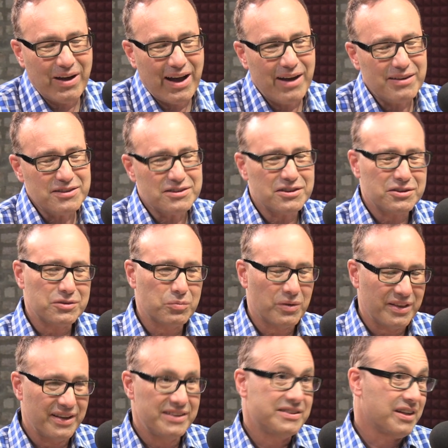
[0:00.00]
how does this
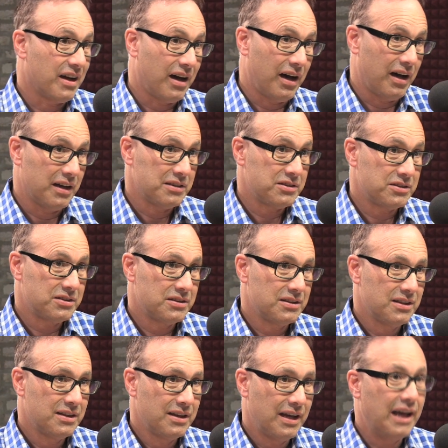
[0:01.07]
relate to us
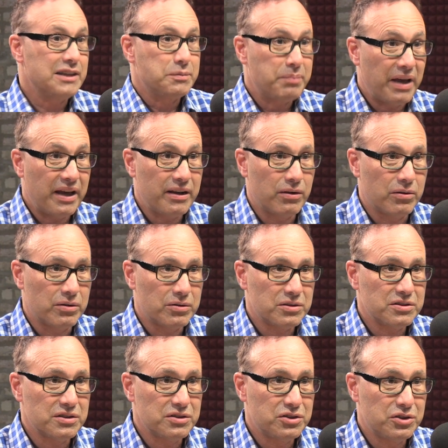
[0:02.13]
as pet
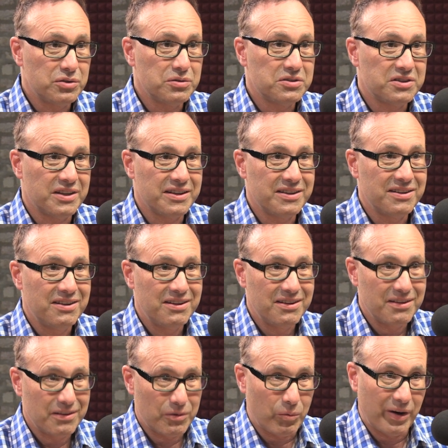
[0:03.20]
owners in choosing
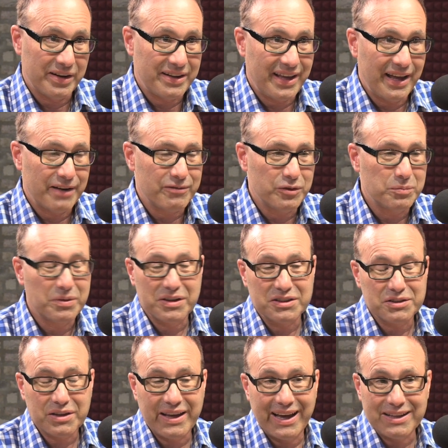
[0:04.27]
the right cat food?
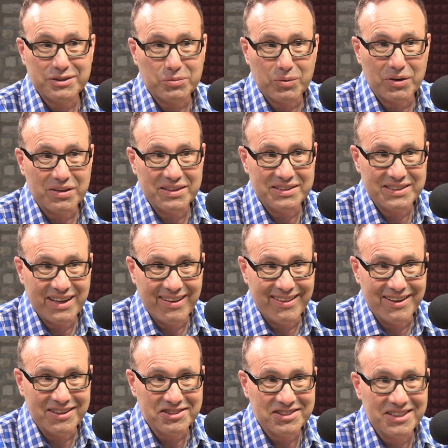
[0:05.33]
Because cats rarely tell
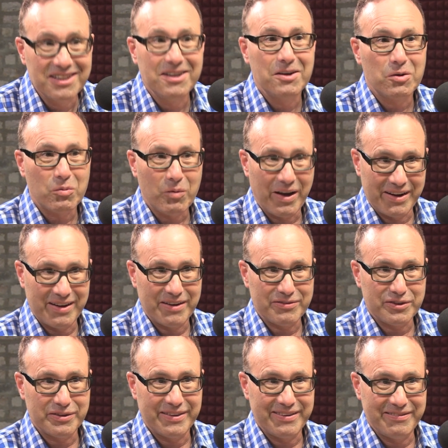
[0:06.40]
us right
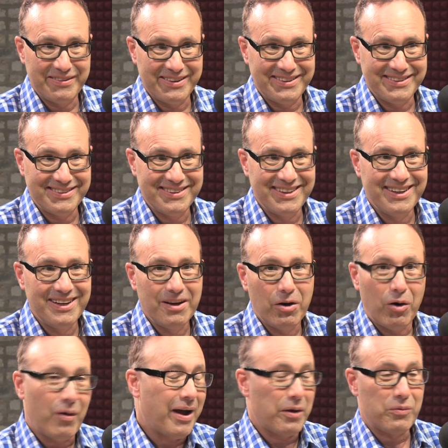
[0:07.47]
after they've eaten,
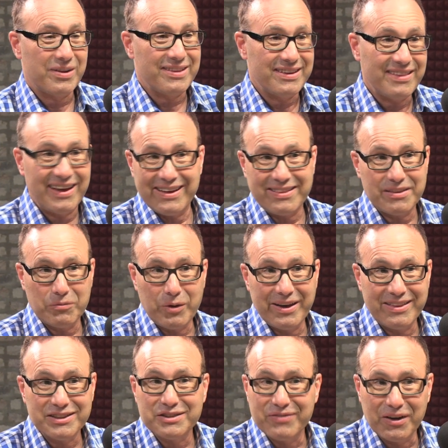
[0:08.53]
oh, I really liked the way
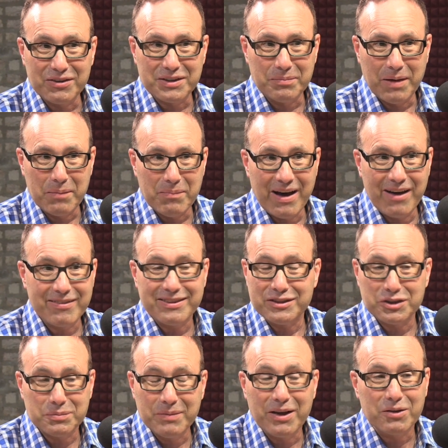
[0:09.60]
this felt in my mouth. It
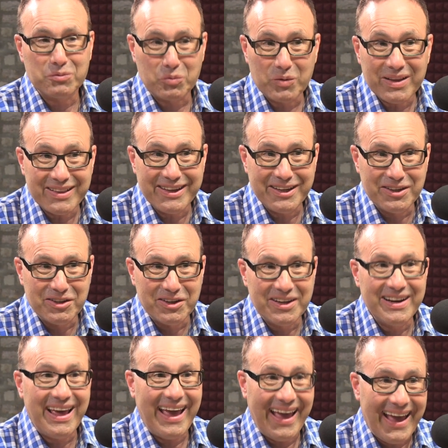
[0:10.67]
smelled really
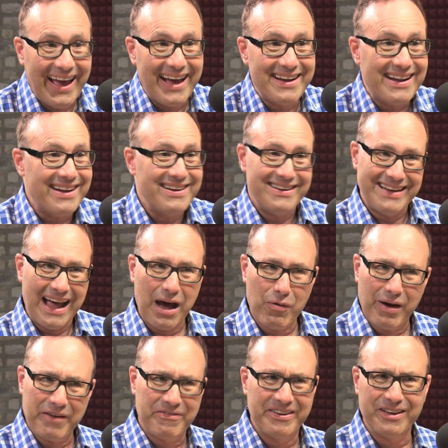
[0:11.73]
good, and now
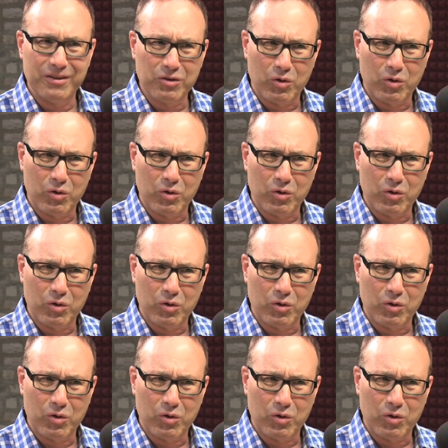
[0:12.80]
I feel